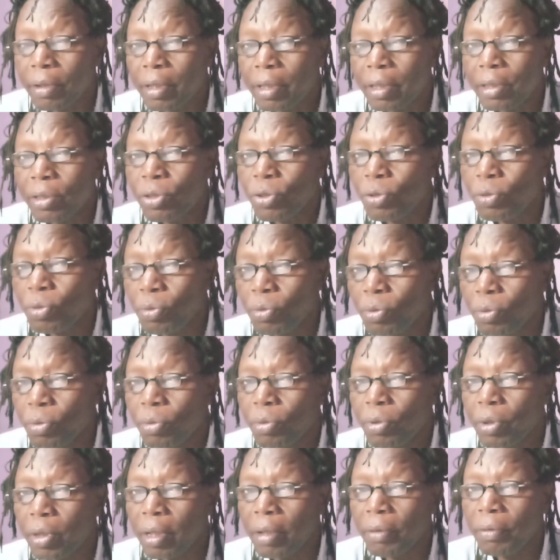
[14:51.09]
these two,
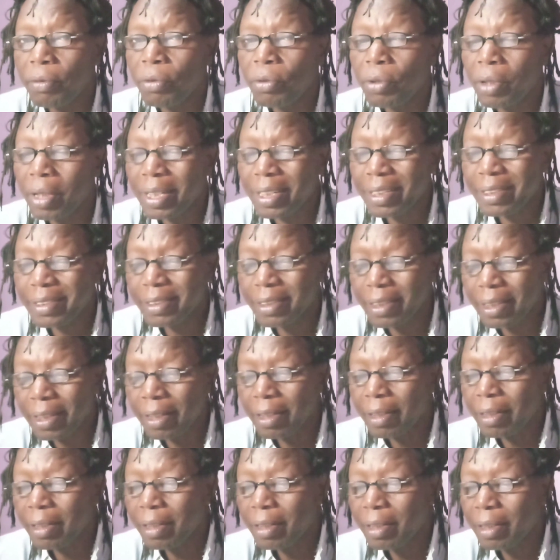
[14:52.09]
W and
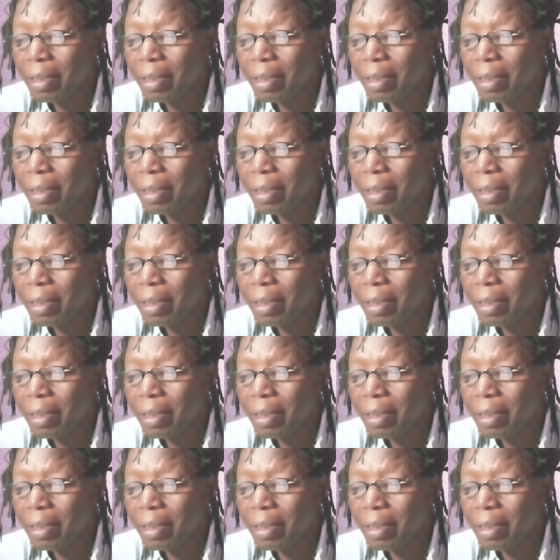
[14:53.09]
Z